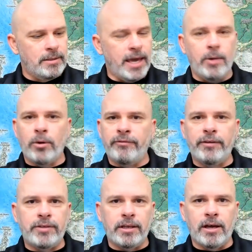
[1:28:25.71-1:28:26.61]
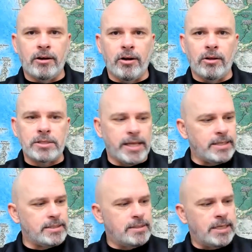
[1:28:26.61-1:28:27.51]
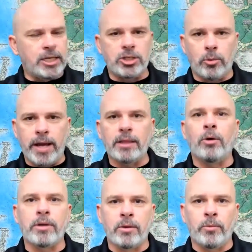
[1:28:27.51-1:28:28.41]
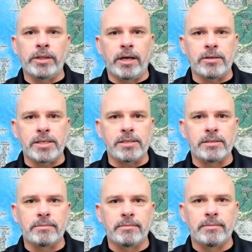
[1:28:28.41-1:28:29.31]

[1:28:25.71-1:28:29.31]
"Hey, we're fifteen hundred dollars less to get your rate lower than what theirs is."